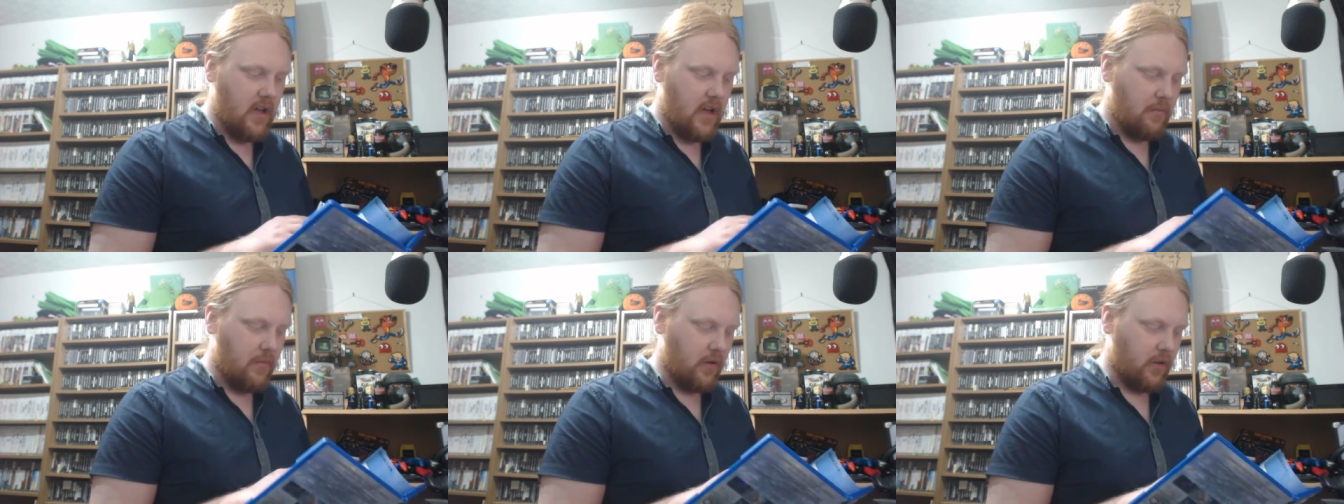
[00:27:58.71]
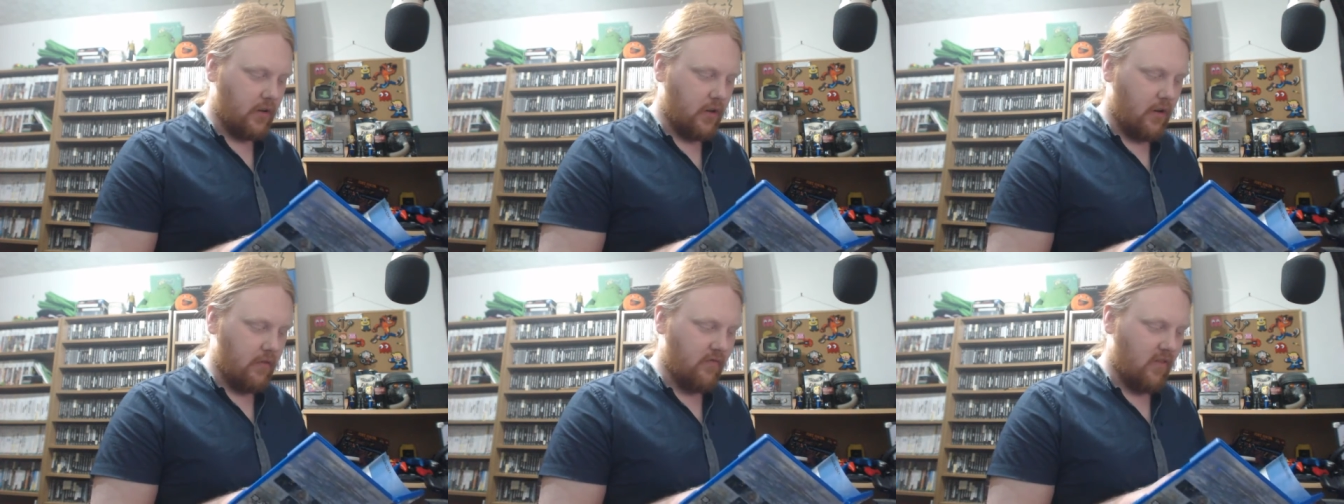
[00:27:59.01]
I'm not
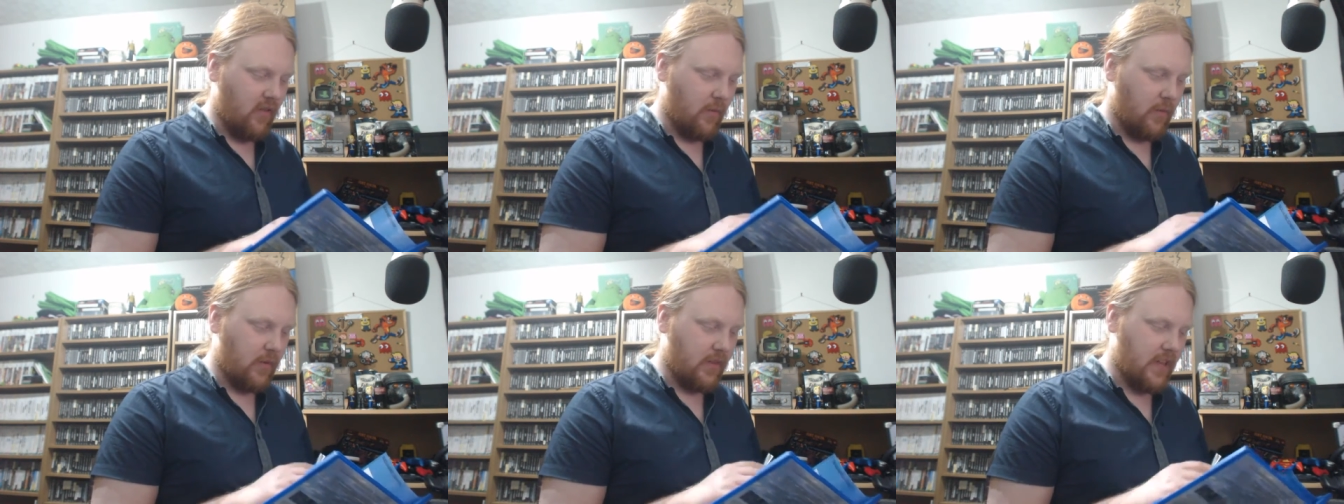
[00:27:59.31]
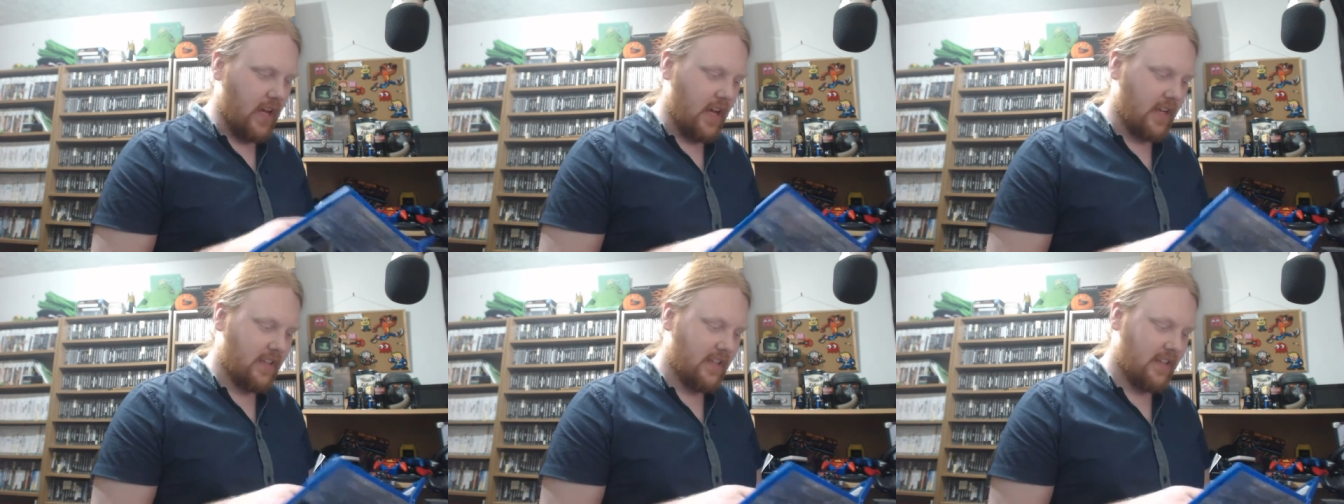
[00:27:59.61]
going wrong with
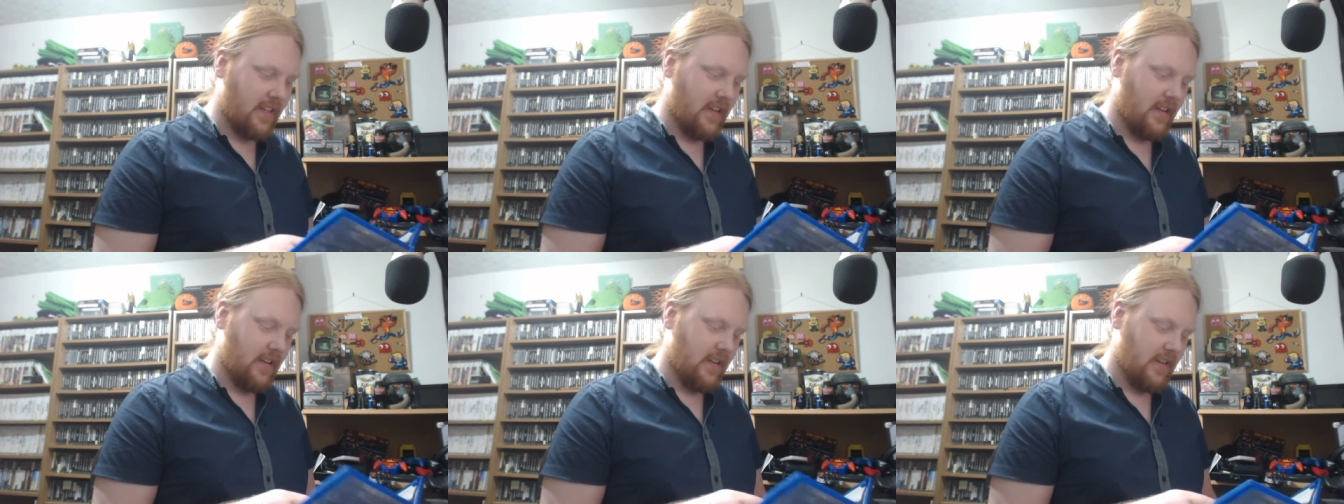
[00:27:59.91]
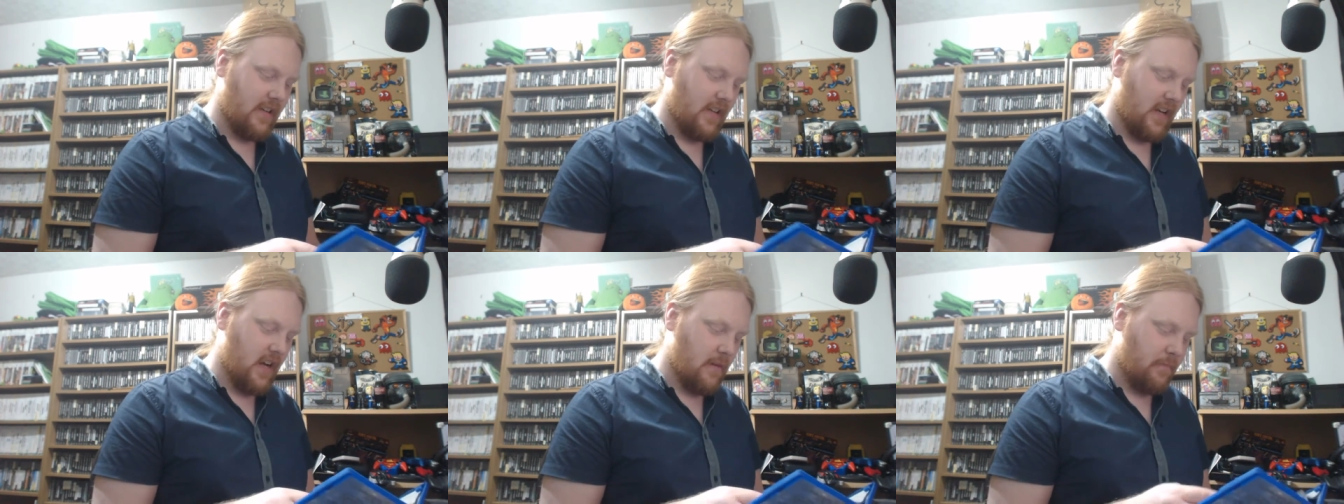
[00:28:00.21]
that.
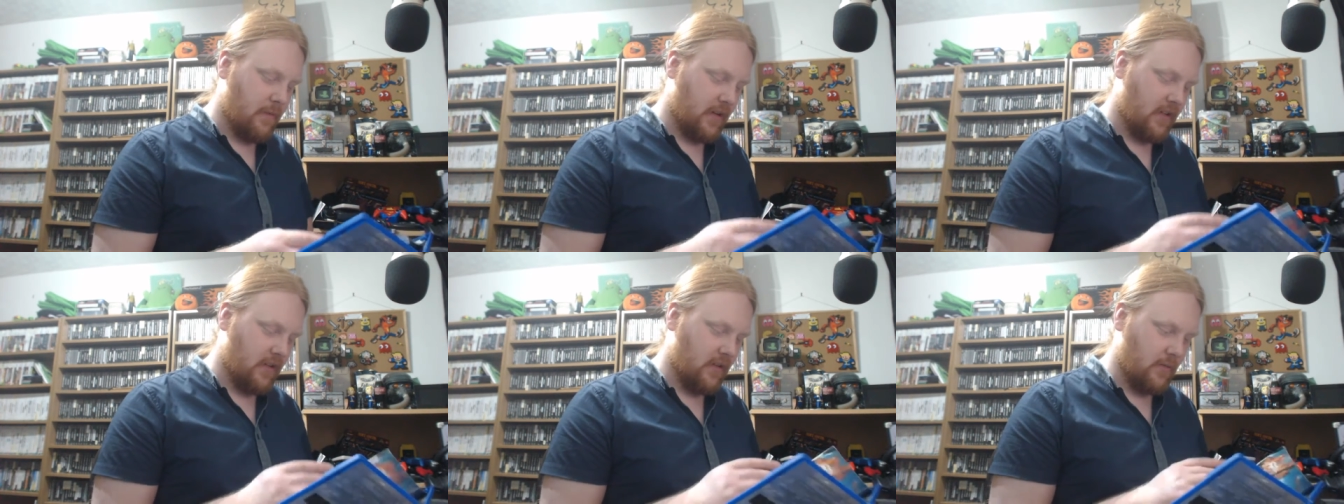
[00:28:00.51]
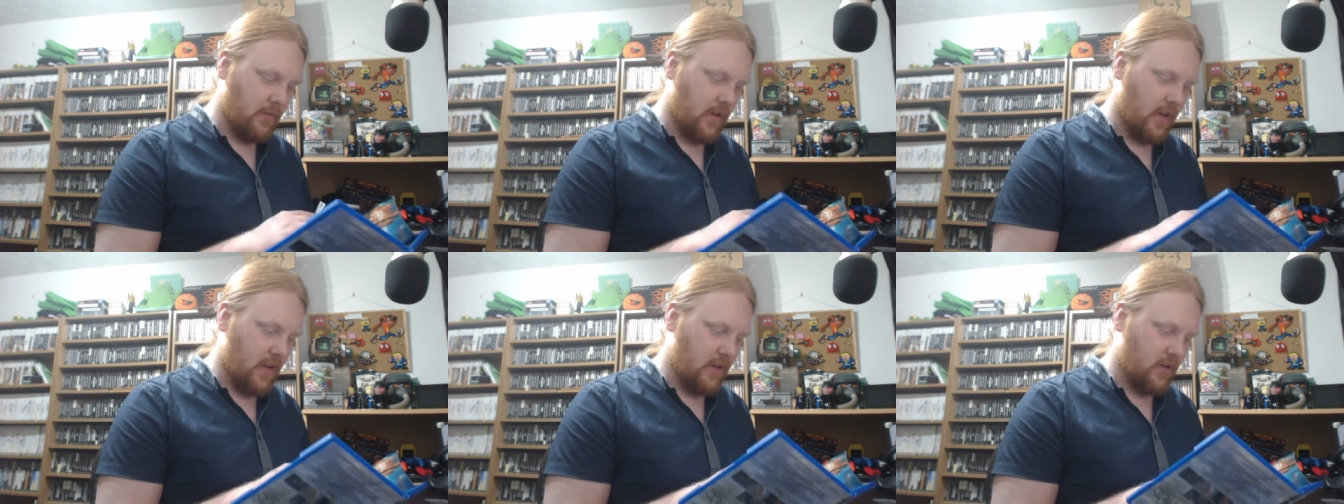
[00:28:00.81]
So yeah, I picked
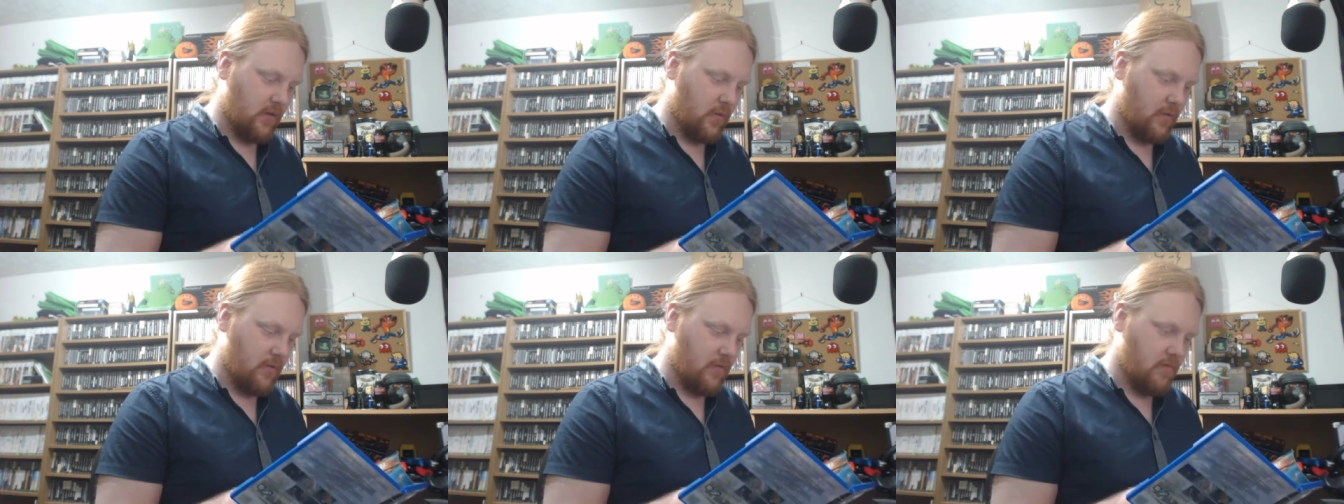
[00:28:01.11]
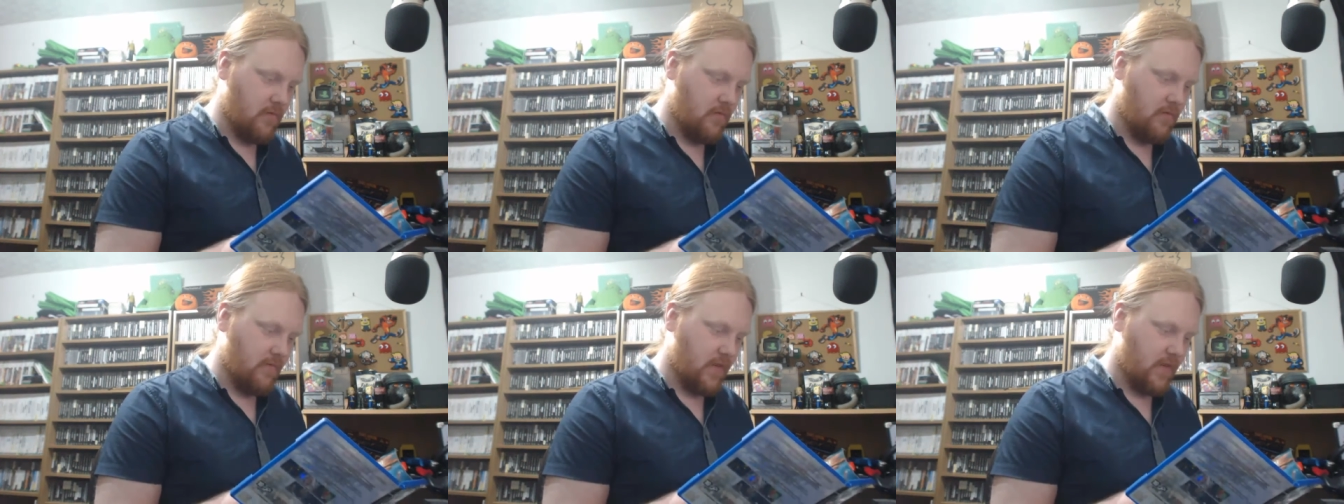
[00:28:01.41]
up the actual